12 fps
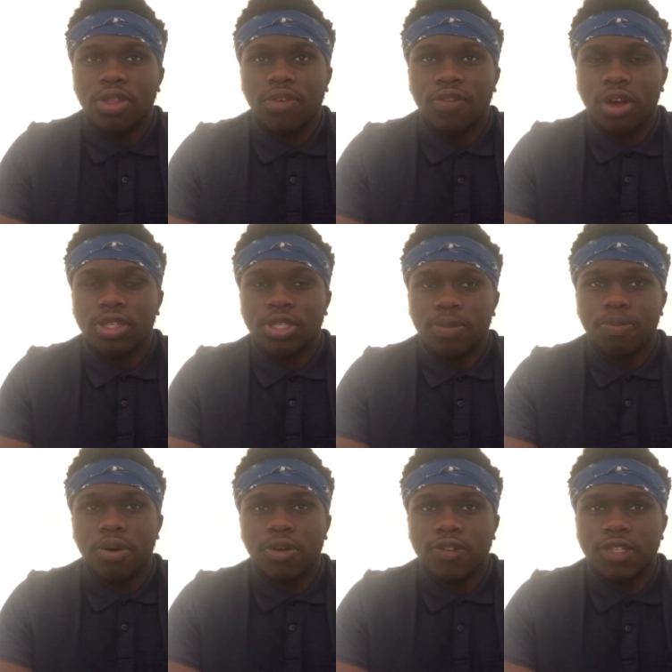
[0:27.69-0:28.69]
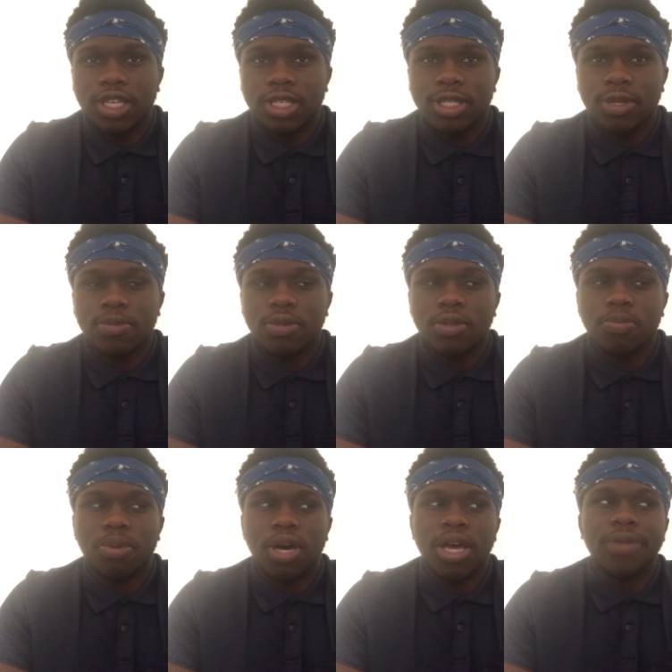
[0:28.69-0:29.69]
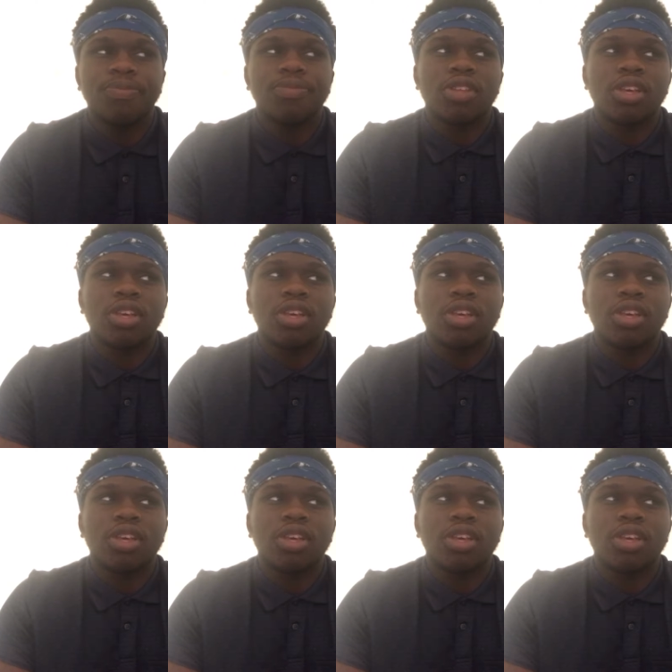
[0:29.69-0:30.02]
the faults of both systems, but